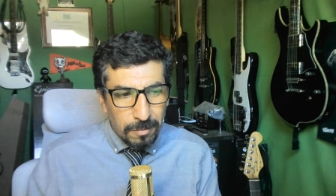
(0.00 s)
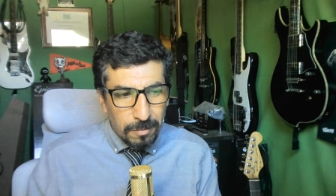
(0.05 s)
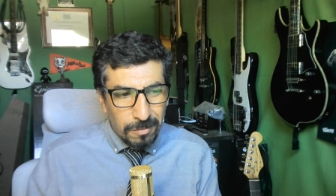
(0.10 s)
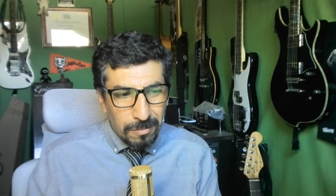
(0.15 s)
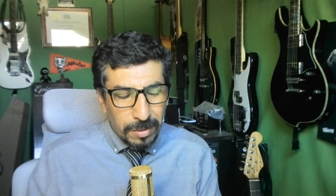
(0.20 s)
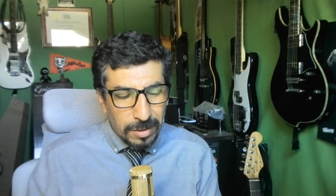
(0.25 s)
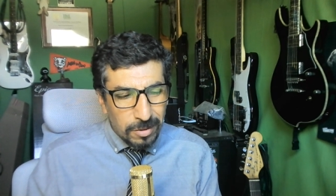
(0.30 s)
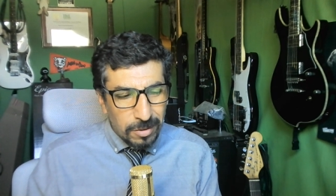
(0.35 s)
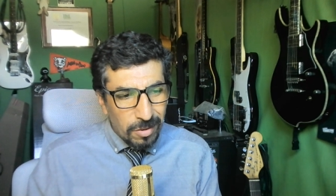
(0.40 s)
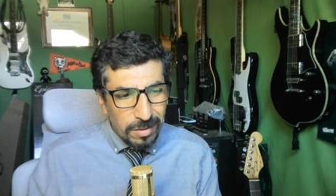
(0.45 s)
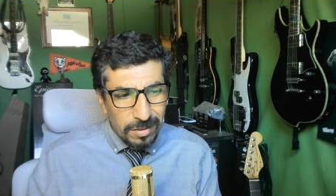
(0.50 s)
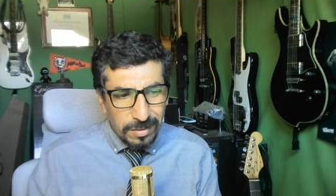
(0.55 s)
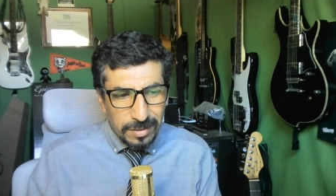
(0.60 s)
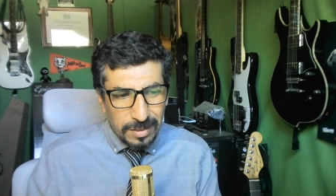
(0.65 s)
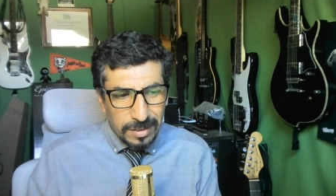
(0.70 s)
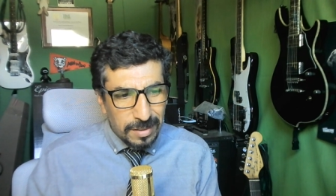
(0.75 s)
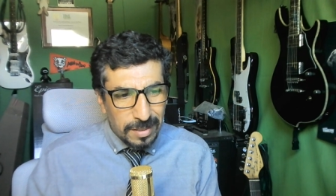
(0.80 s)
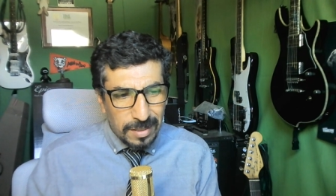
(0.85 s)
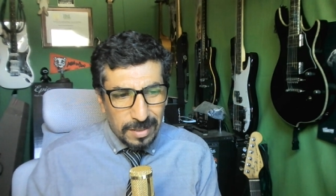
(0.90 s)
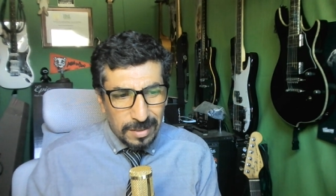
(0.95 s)
But other than
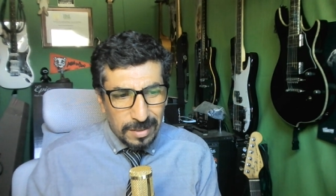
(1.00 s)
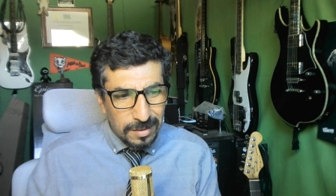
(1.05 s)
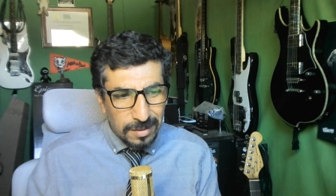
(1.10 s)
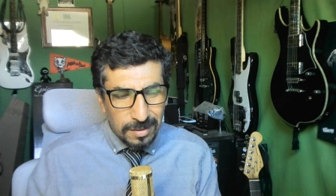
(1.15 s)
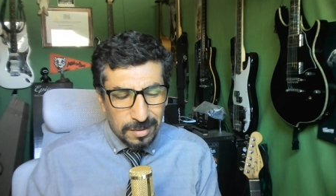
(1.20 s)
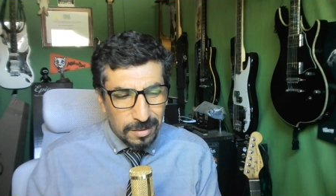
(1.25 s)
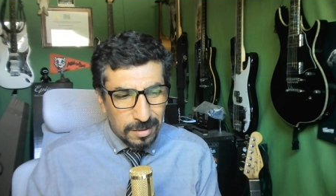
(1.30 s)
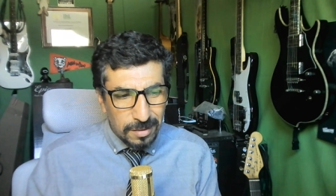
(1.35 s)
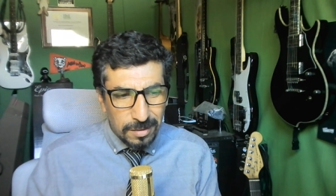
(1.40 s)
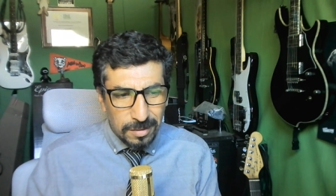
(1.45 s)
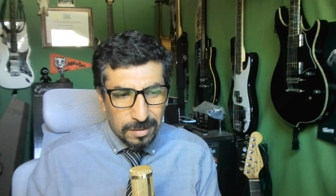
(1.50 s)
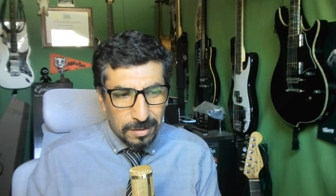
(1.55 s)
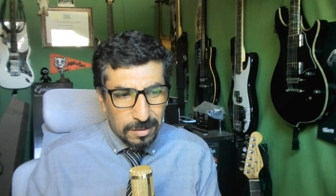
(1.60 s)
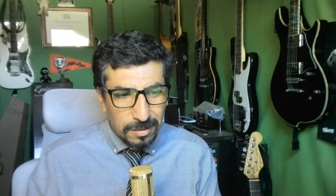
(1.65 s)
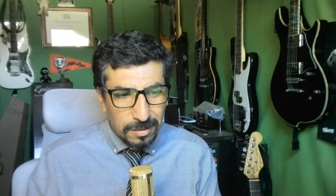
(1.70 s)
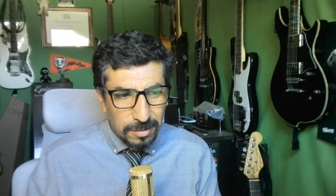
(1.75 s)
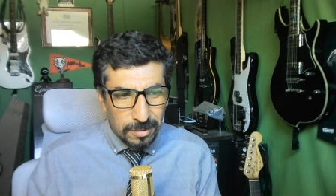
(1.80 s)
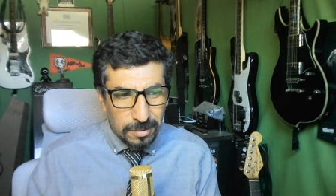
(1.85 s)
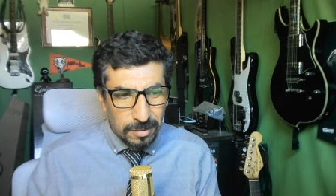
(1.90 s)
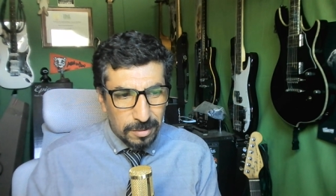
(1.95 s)
that,
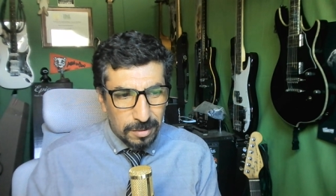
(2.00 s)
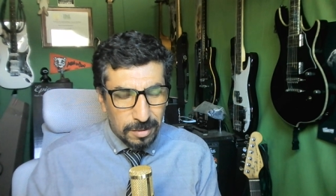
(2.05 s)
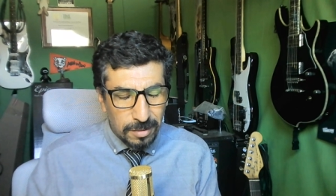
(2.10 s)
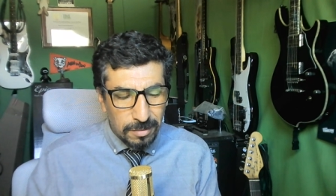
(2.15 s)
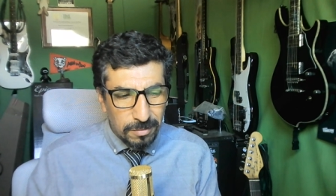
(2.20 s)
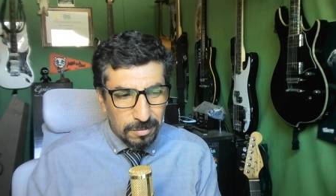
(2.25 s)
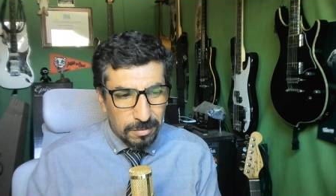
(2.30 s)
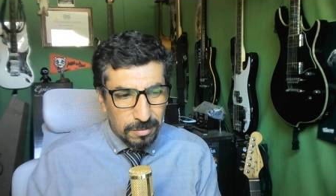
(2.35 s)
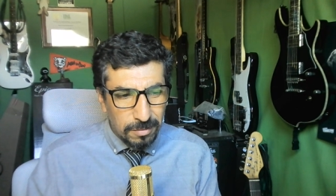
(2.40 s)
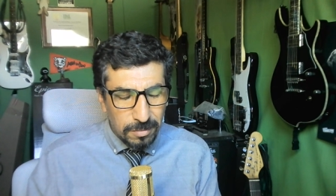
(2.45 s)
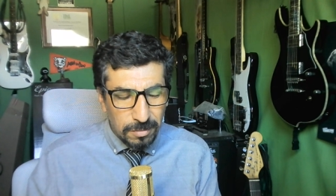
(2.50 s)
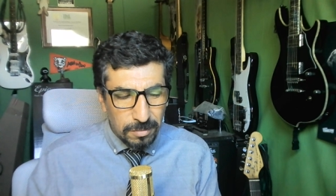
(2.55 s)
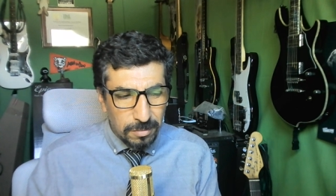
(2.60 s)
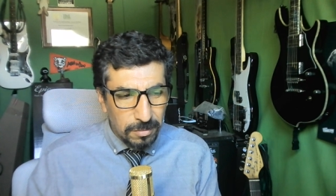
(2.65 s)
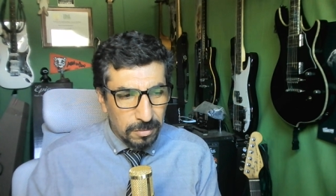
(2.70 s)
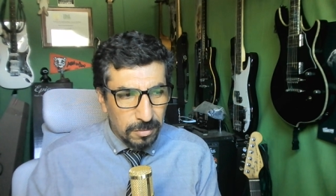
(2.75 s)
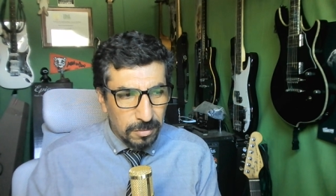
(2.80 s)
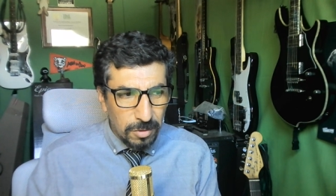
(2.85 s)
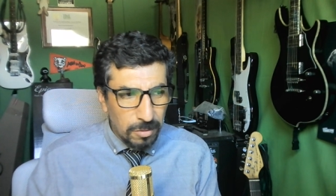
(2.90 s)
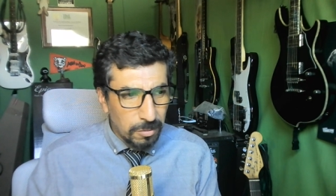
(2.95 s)
it's
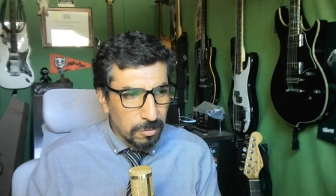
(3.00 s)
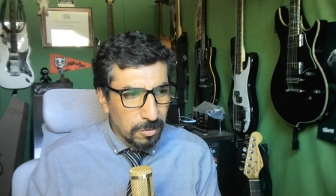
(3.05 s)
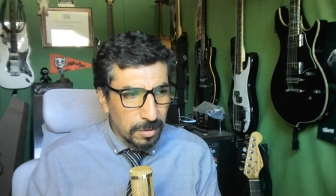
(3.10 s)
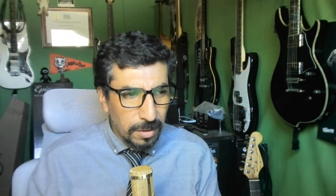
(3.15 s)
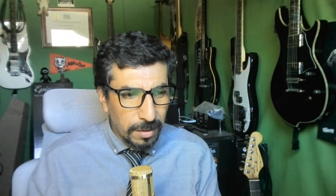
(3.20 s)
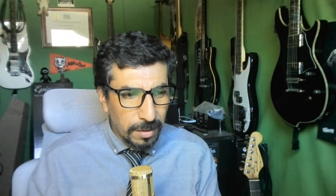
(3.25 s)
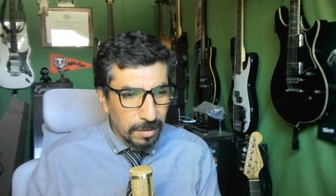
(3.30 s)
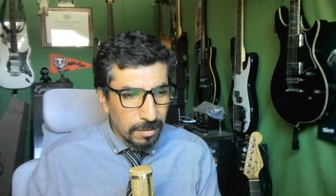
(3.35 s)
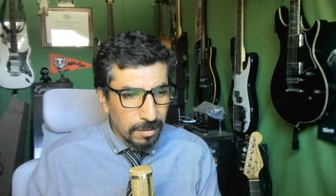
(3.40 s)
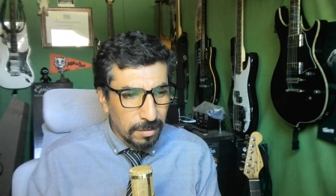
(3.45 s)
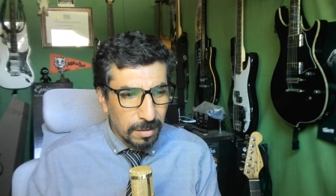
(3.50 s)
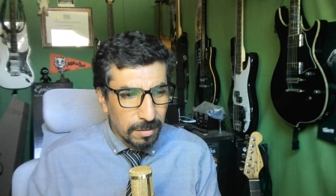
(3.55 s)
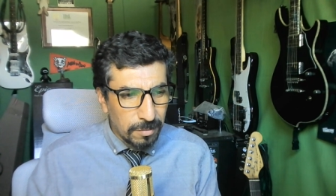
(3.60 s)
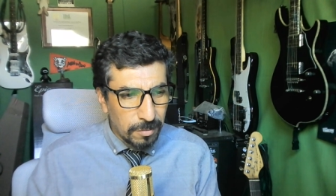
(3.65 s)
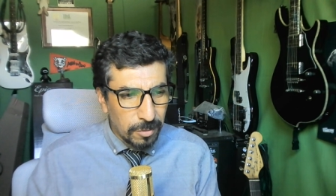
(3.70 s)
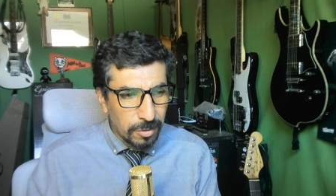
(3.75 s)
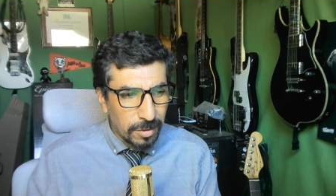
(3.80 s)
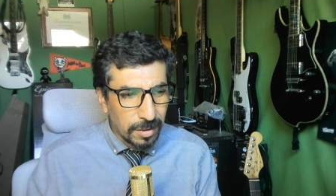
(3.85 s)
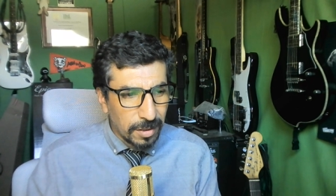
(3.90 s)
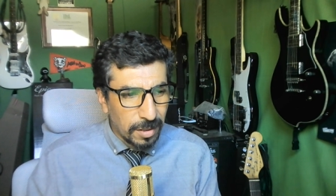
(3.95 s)
no, nothing
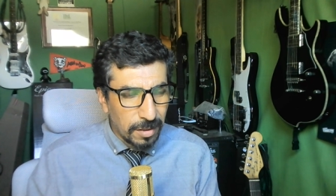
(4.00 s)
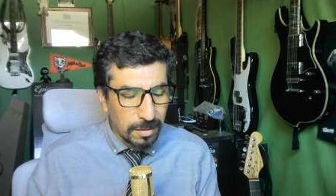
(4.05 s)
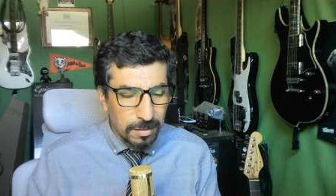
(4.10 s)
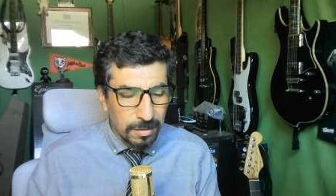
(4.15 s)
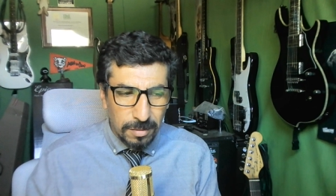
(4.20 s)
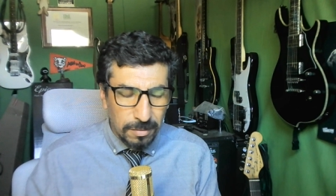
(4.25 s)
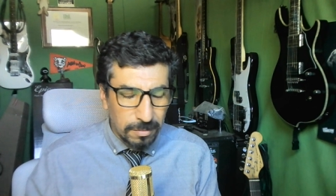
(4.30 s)
more. Again,